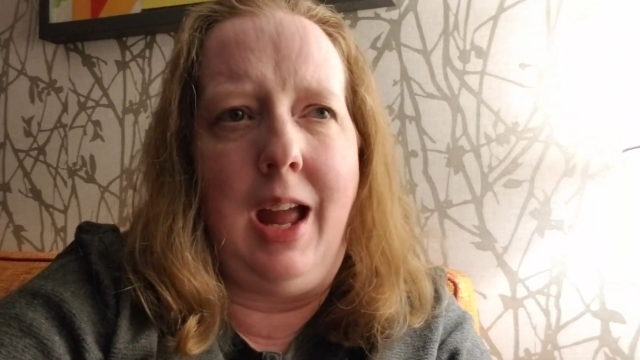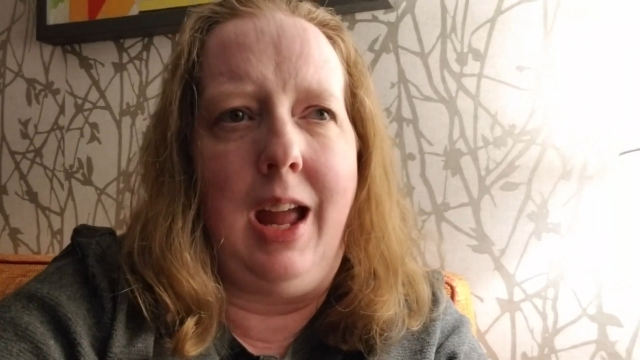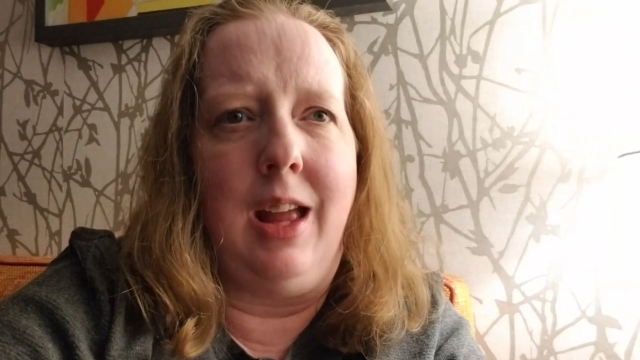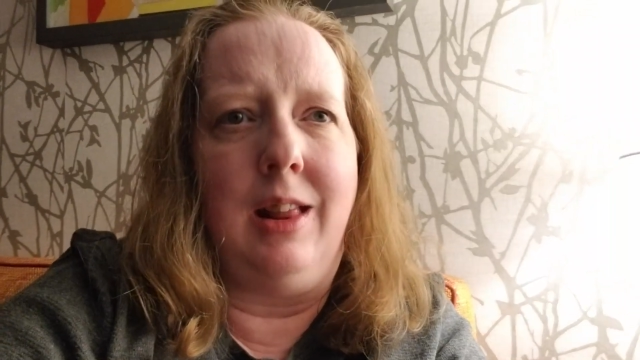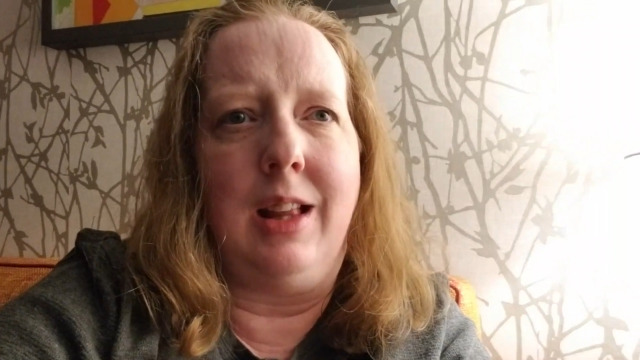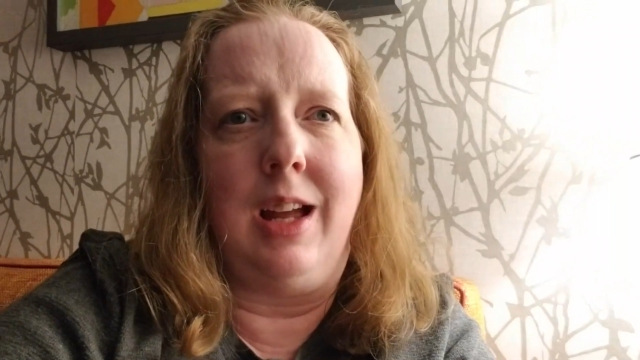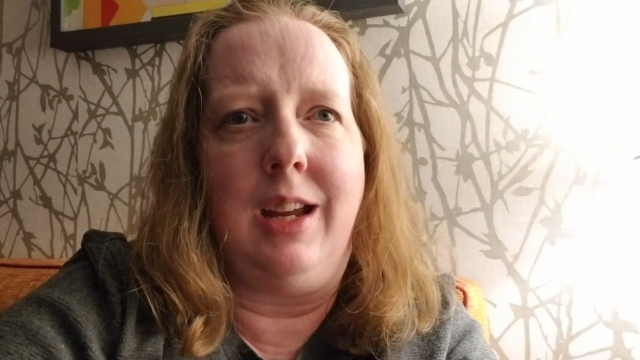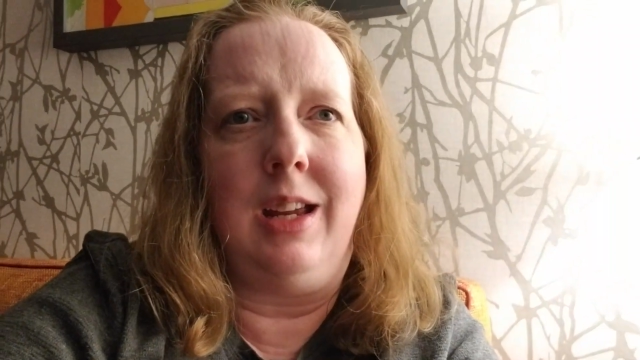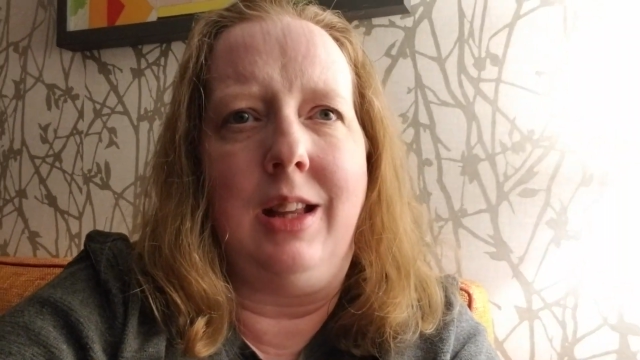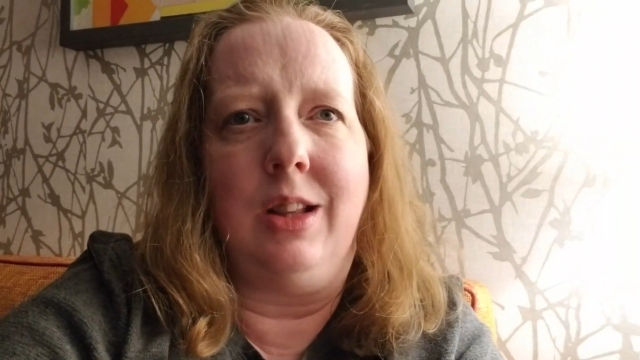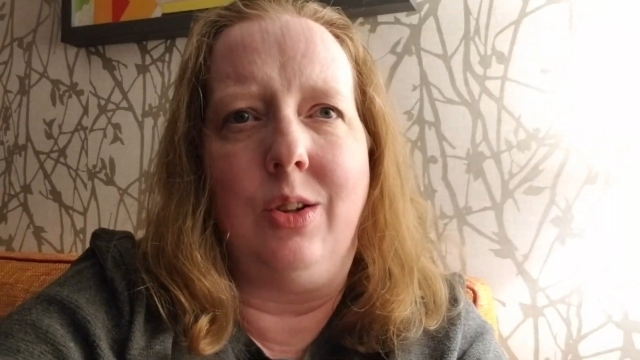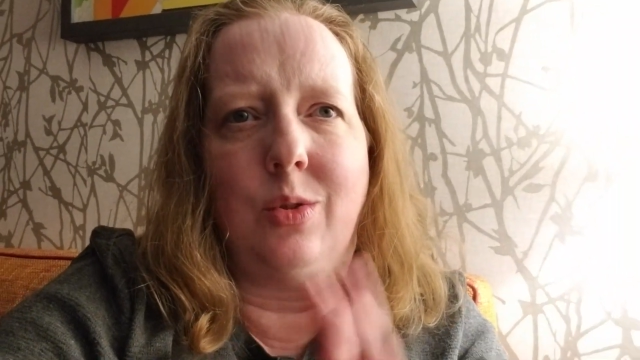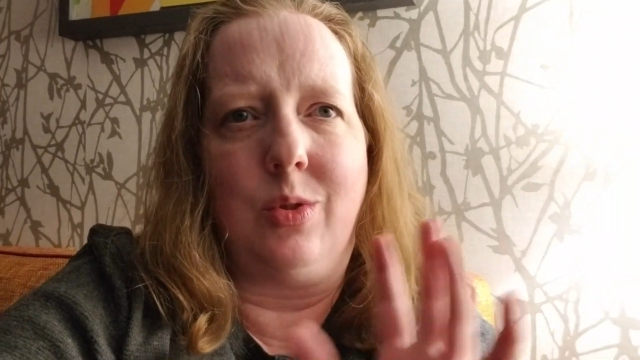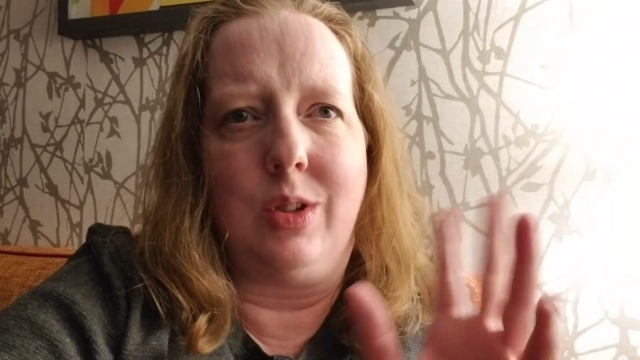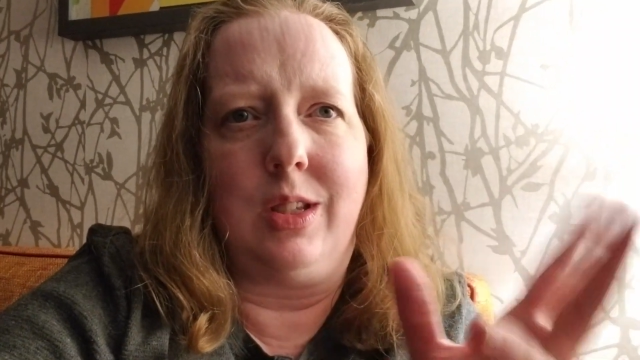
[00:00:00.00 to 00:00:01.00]
and like in
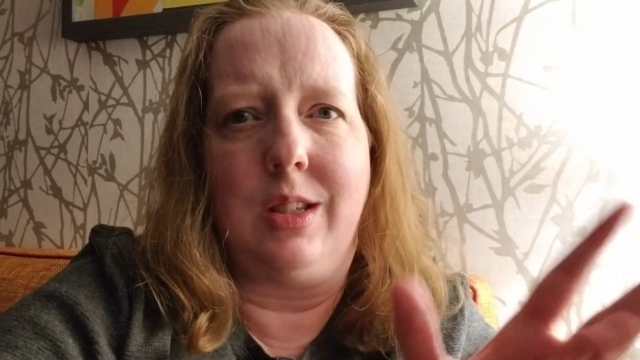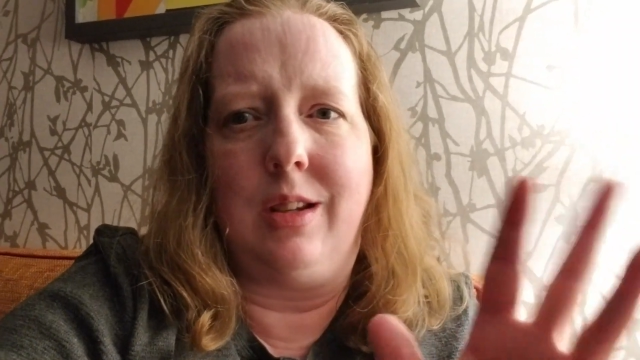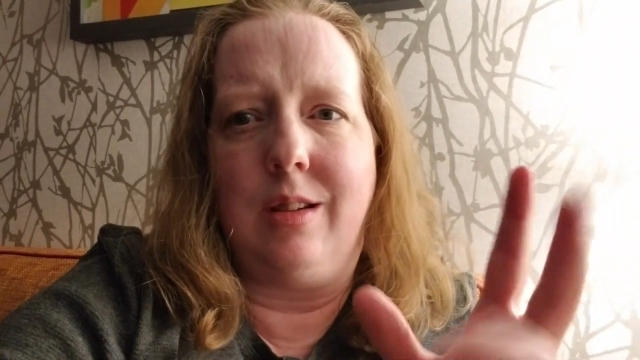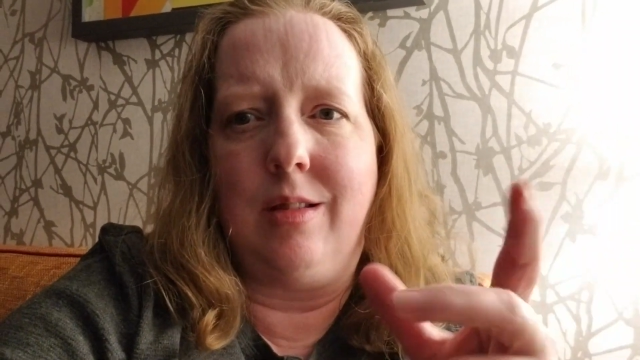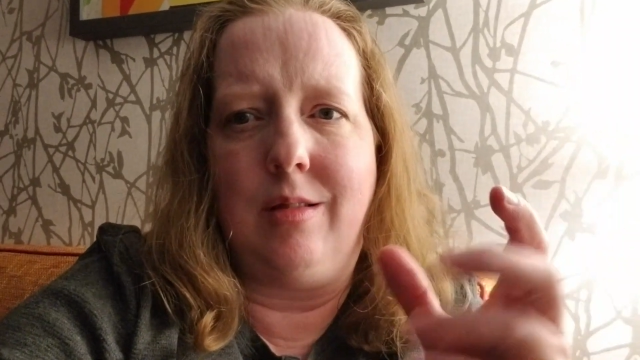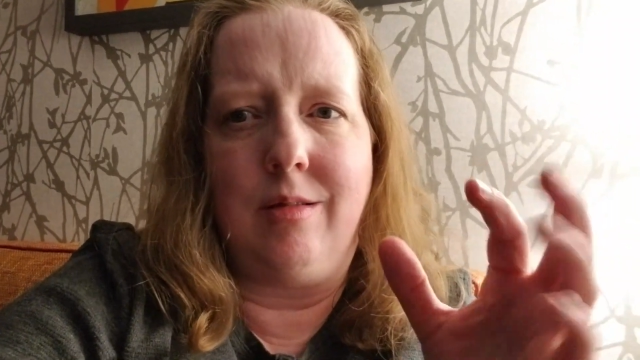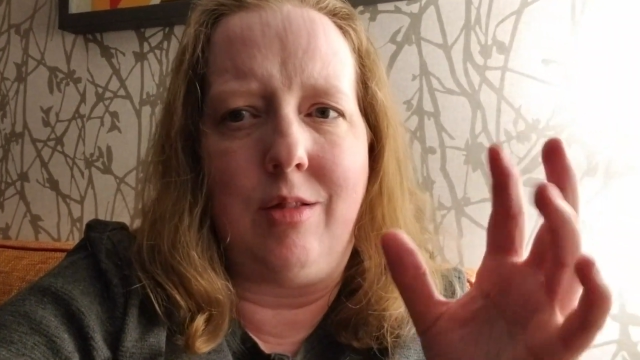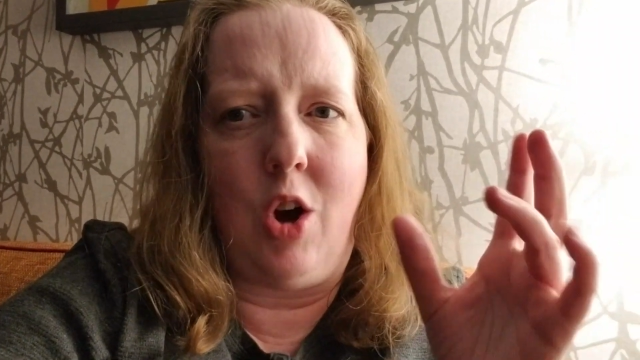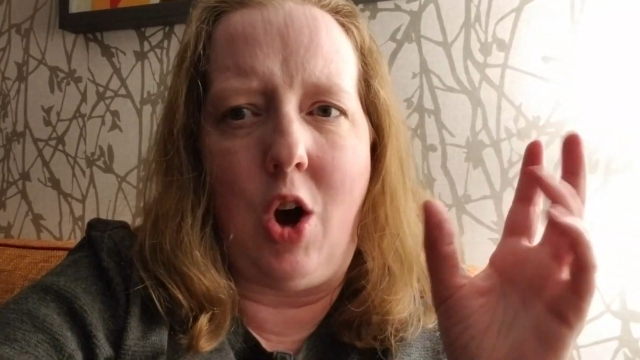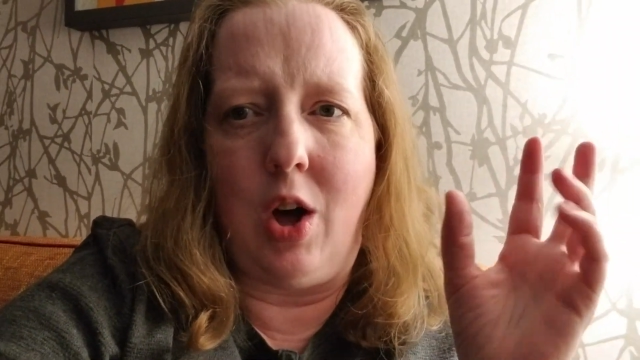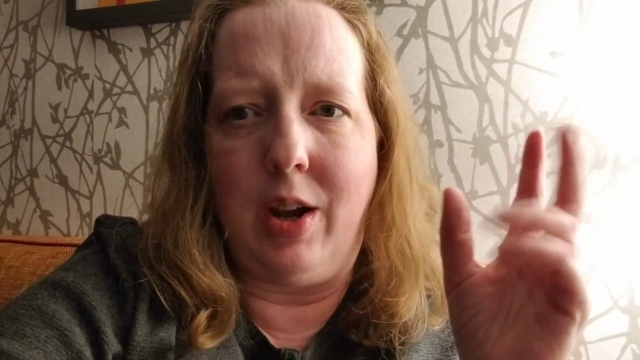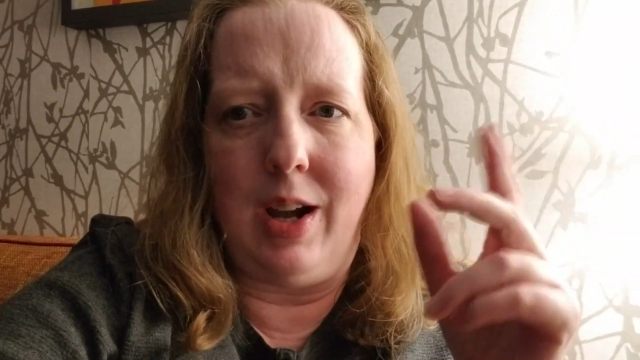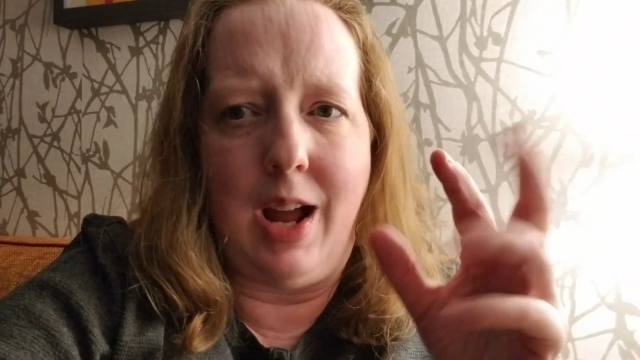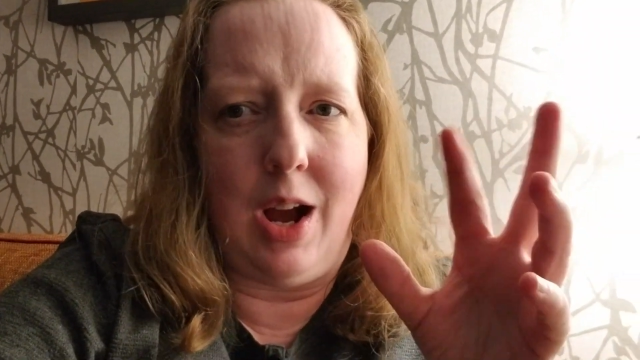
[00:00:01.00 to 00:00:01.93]
those haunted